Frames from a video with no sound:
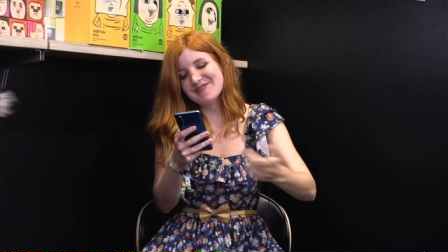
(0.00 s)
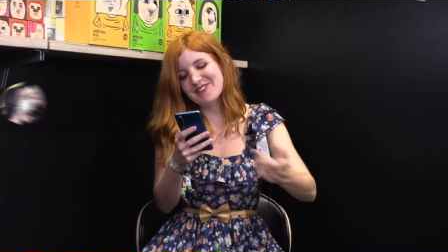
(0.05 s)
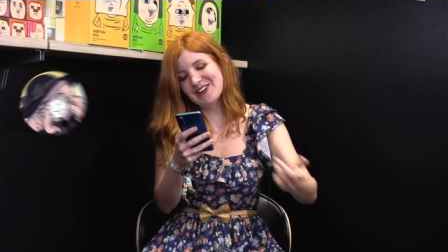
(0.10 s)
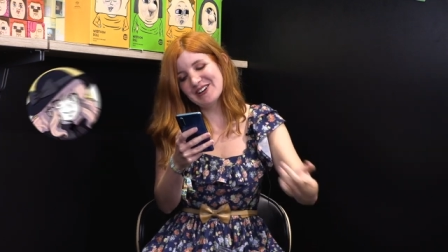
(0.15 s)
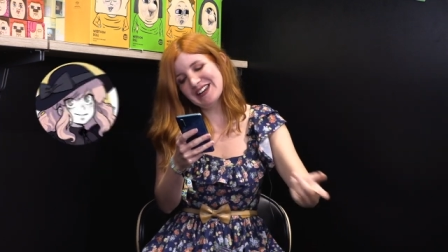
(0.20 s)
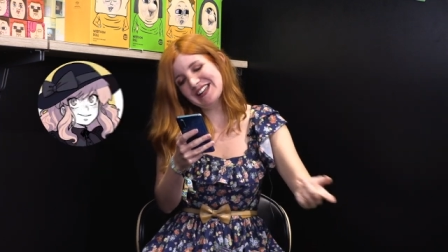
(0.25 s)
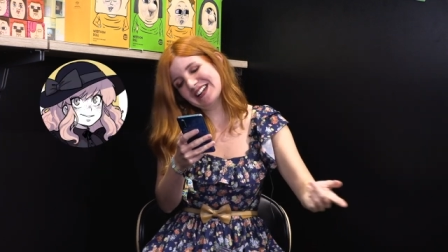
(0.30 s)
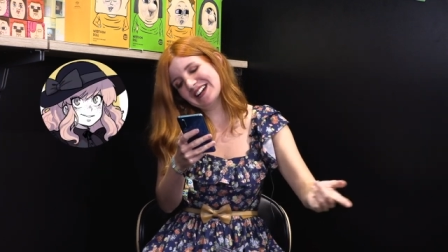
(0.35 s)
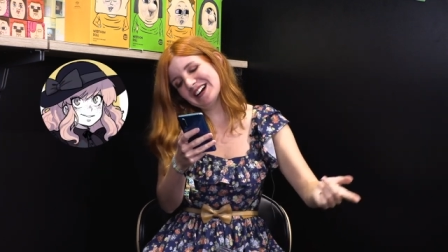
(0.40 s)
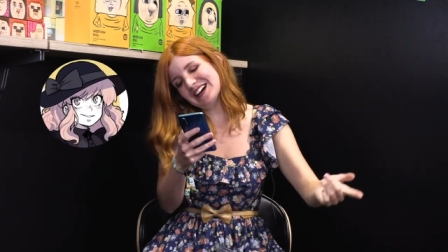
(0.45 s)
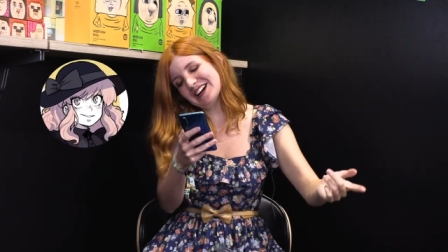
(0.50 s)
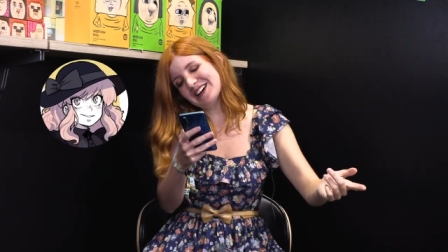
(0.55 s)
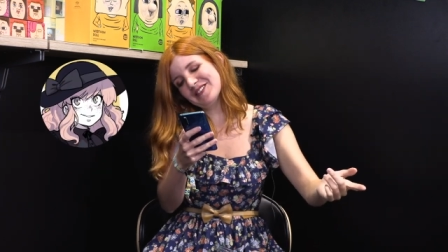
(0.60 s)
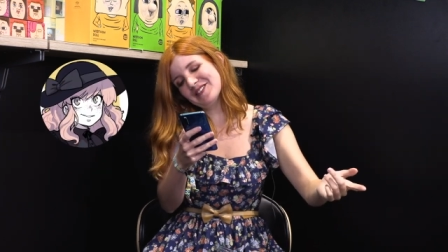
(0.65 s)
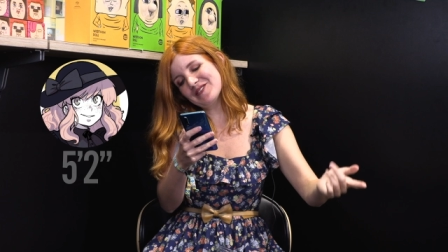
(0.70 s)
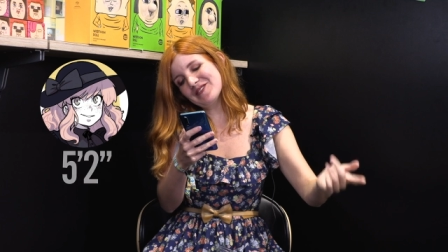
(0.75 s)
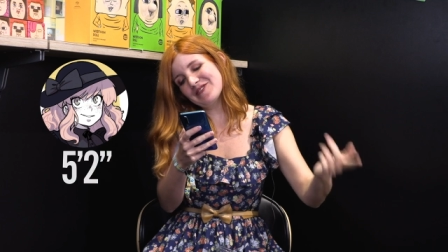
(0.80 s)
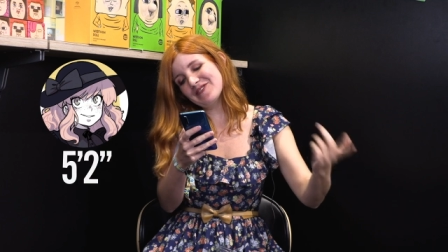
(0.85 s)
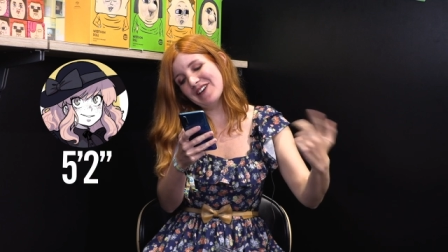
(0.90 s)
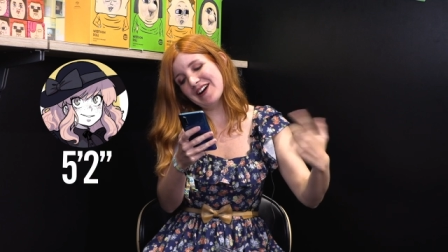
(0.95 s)
Monica
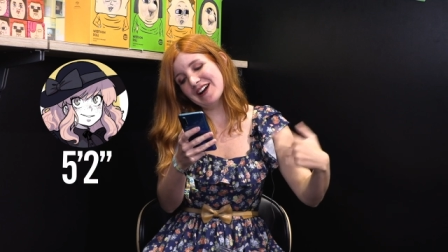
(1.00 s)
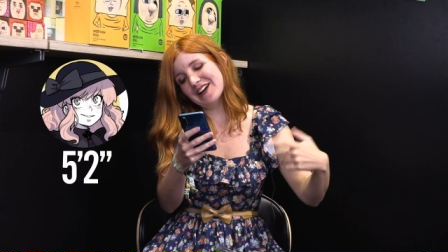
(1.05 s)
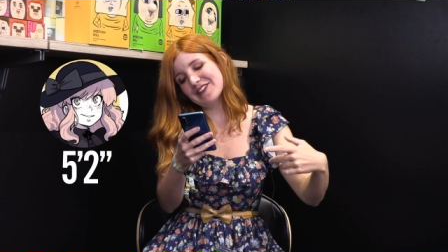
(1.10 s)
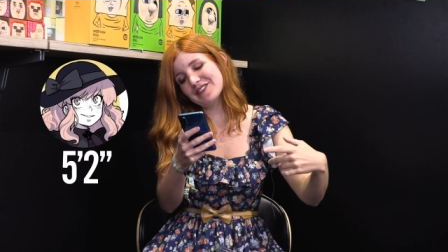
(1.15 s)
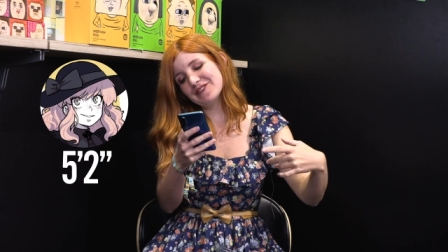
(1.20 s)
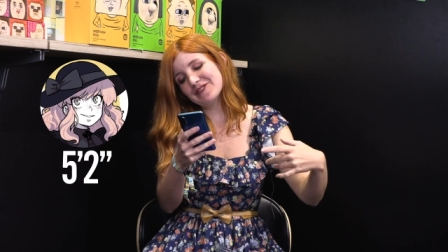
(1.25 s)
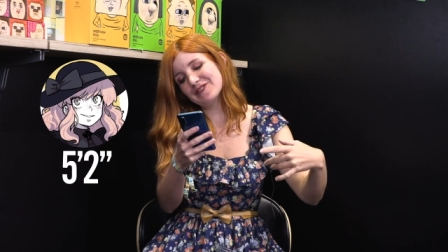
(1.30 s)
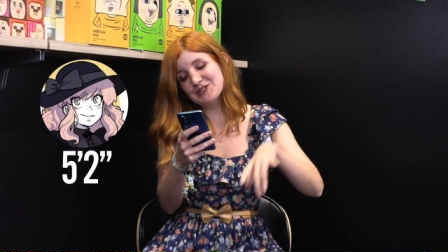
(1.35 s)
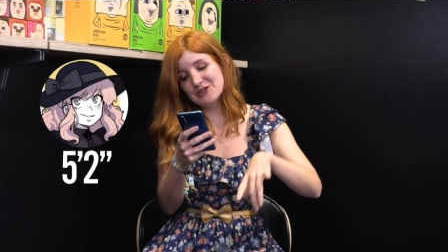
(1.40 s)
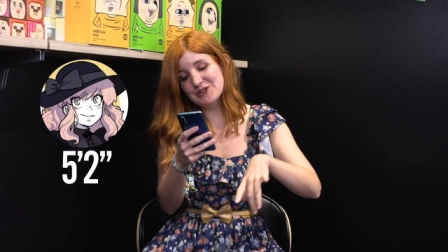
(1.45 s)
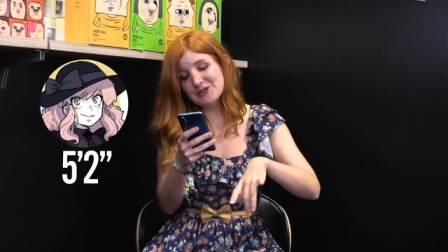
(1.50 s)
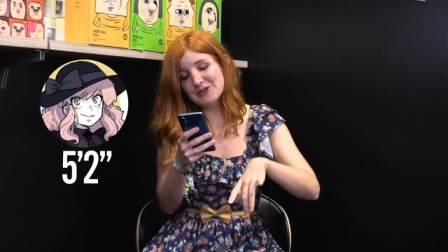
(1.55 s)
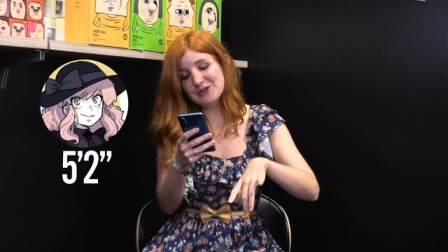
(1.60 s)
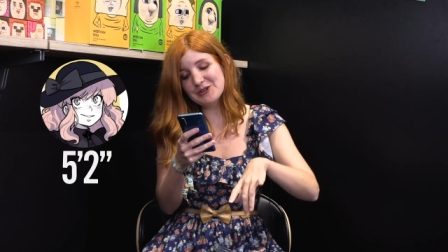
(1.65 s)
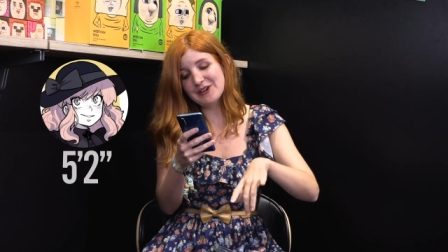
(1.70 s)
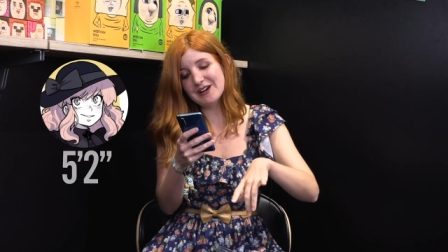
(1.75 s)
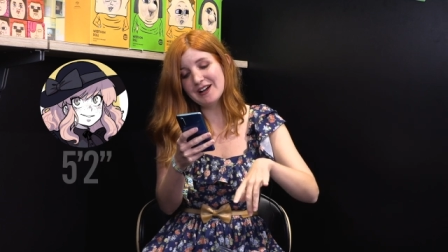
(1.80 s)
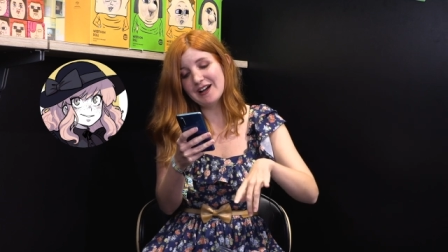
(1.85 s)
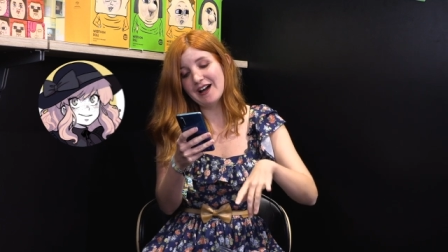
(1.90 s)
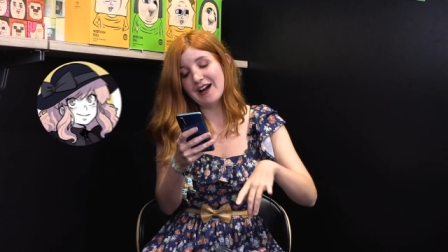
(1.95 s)
5'2",